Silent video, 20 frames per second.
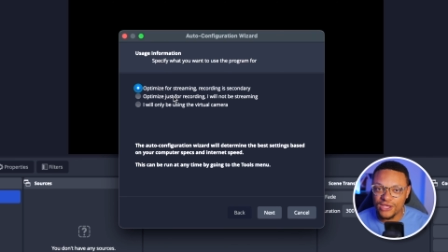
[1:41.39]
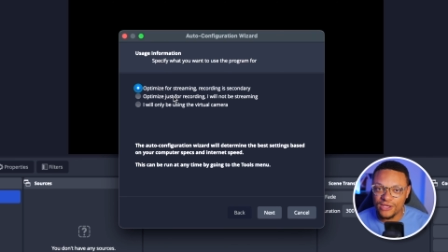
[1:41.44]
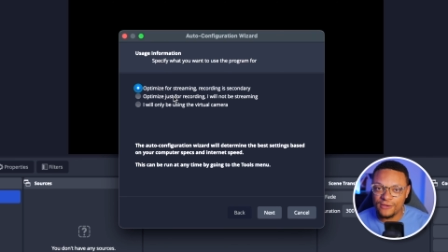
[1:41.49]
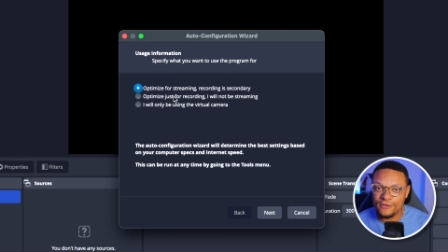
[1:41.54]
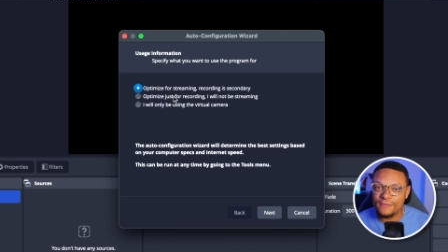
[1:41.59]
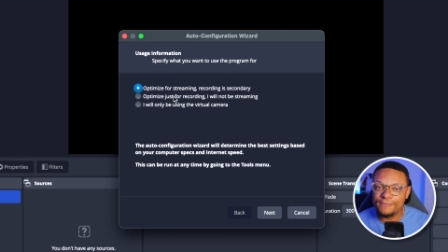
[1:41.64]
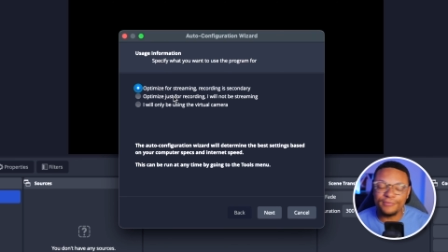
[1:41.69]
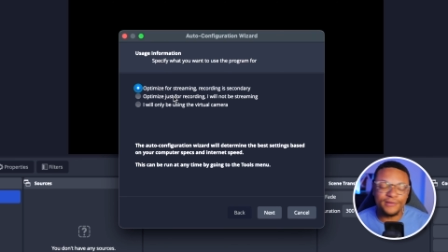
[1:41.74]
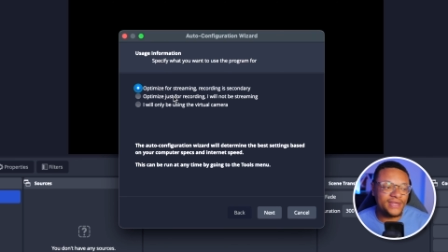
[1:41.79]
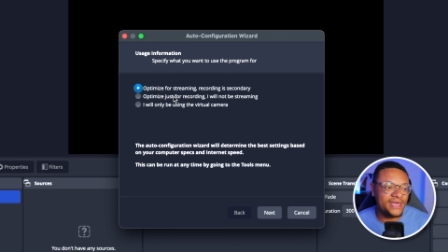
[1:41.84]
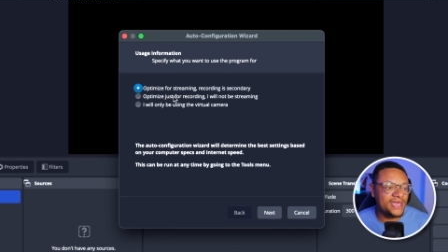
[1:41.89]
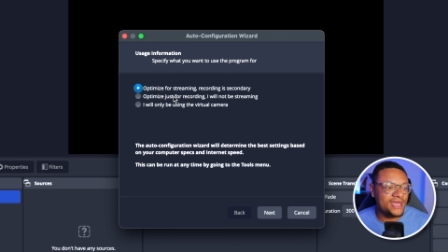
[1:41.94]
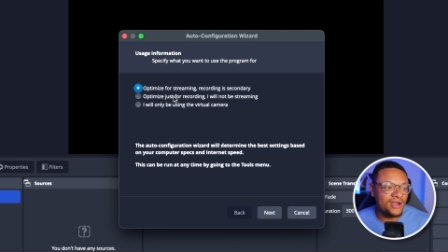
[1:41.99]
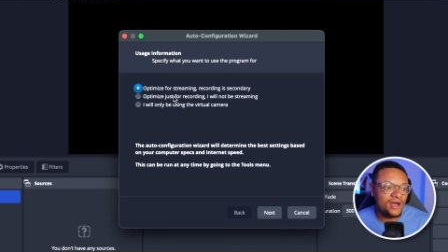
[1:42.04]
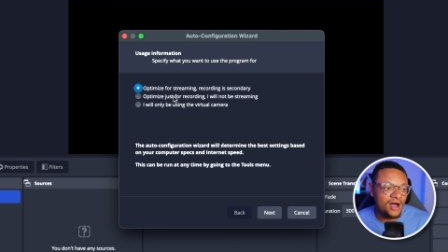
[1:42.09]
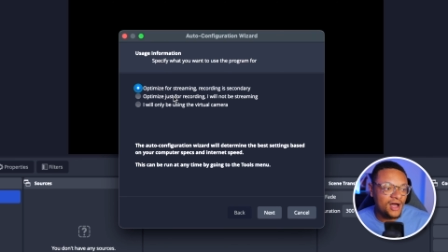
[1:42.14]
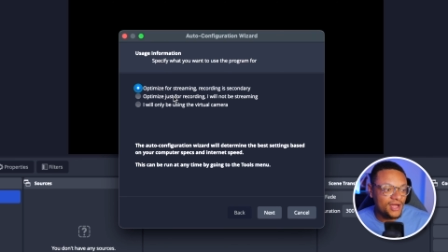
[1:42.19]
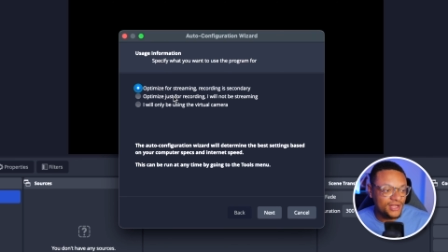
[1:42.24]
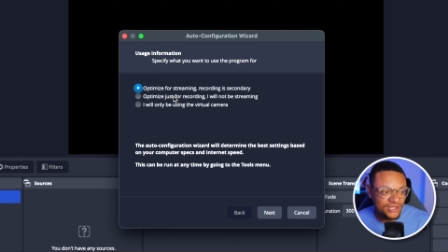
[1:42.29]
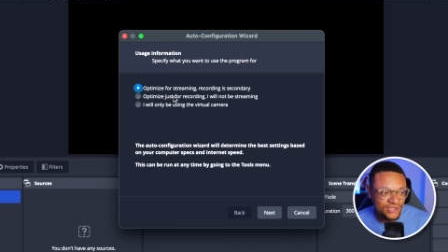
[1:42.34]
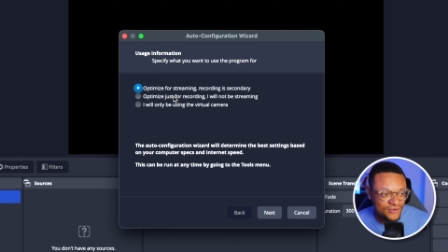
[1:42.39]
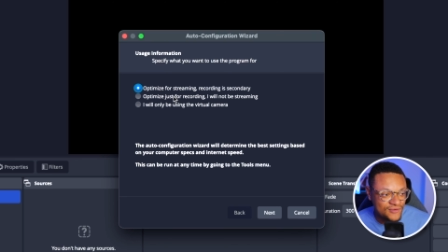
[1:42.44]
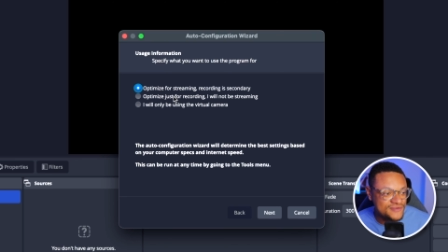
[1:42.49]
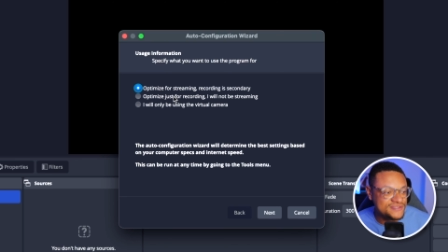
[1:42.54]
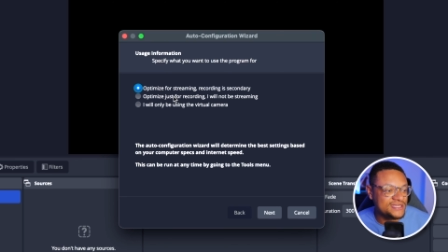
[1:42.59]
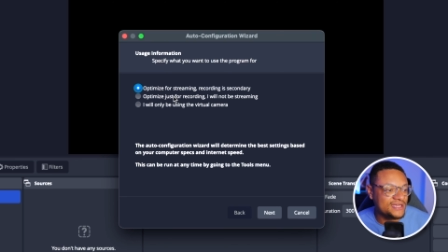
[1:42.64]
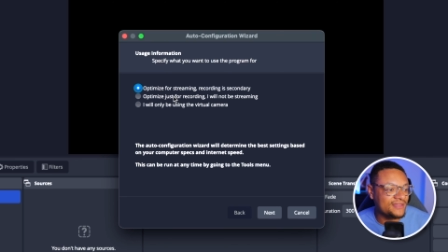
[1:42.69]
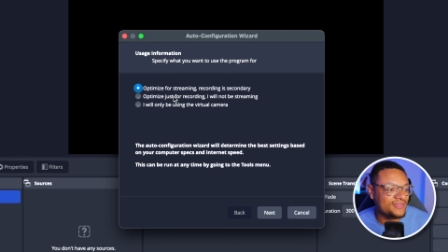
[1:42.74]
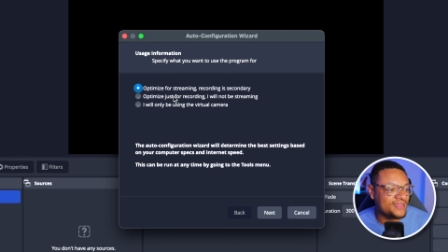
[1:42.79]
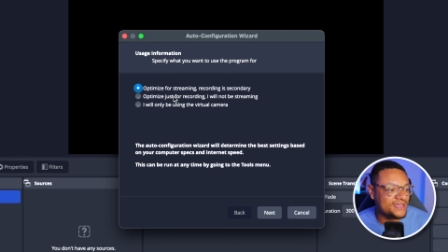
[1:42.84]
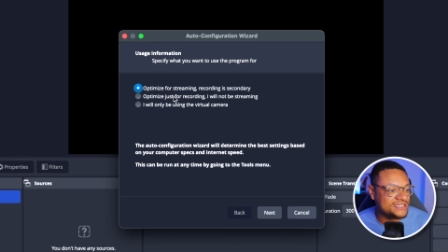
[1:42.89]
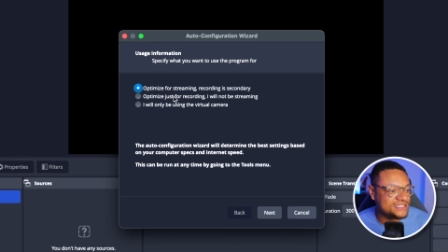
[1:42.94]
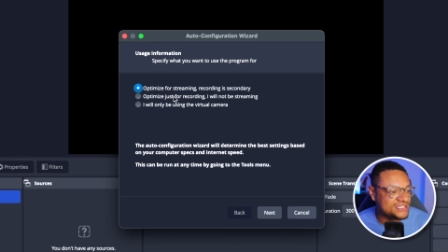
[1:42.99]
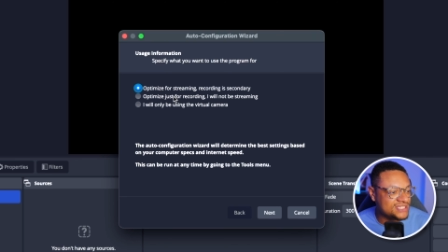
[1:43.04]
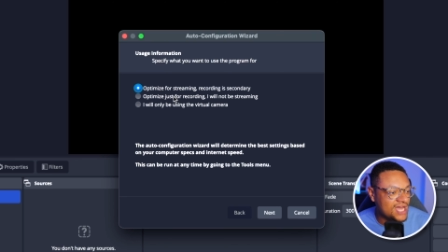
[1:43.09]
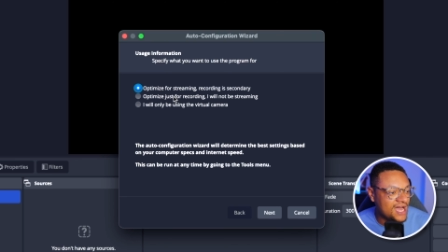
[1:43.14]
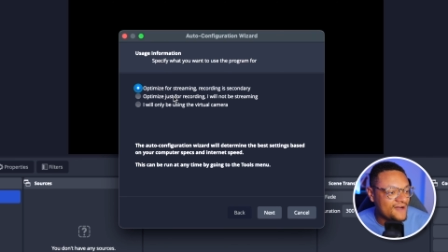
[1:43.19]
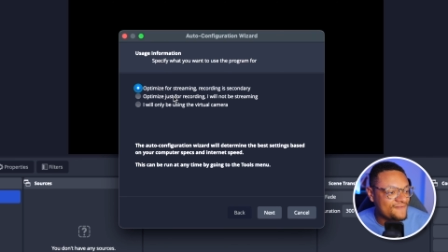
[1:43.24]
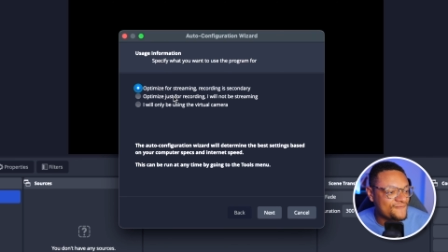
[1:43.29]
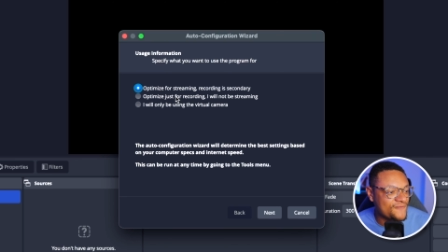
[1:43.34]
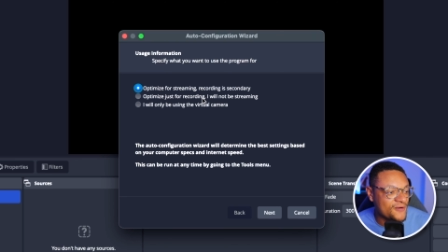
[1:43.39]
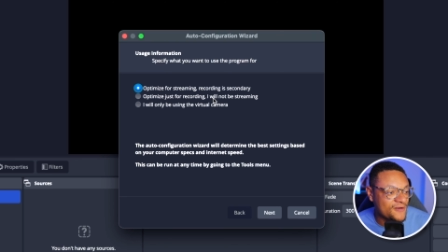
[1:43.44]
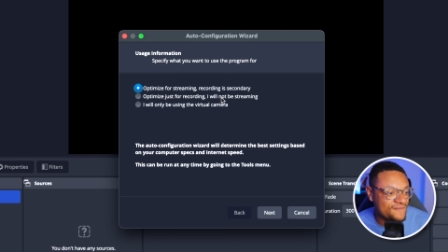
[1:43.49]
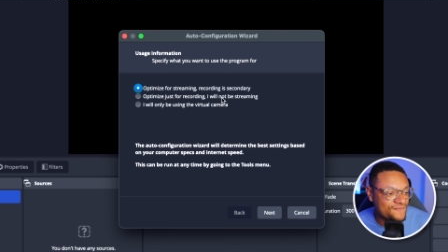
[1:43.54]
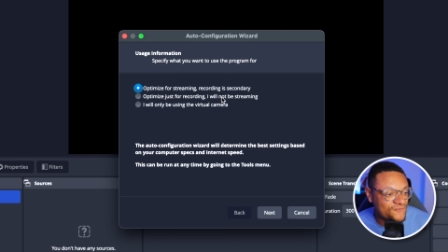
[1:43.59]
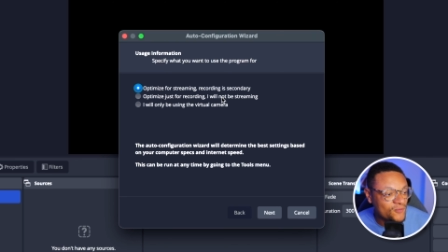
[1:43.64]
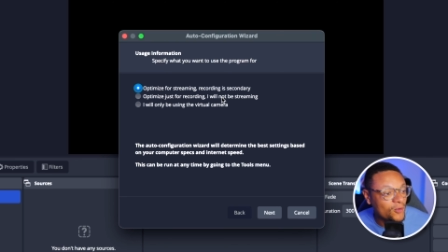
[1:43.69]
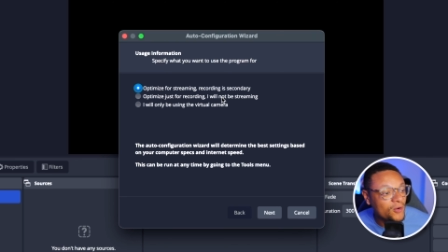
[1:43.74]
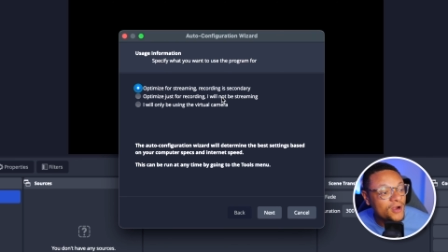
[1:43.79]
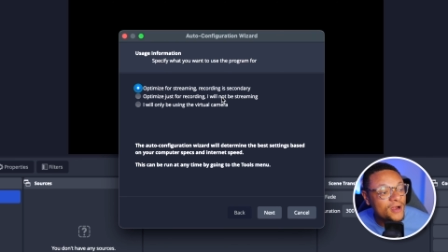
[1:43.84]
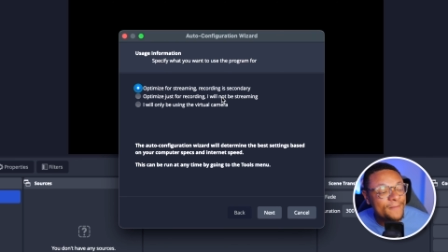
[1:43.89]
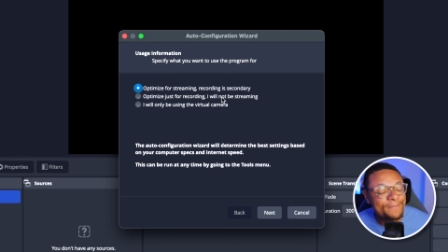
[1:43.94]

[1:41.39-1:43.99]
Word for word: you plan on using this software for.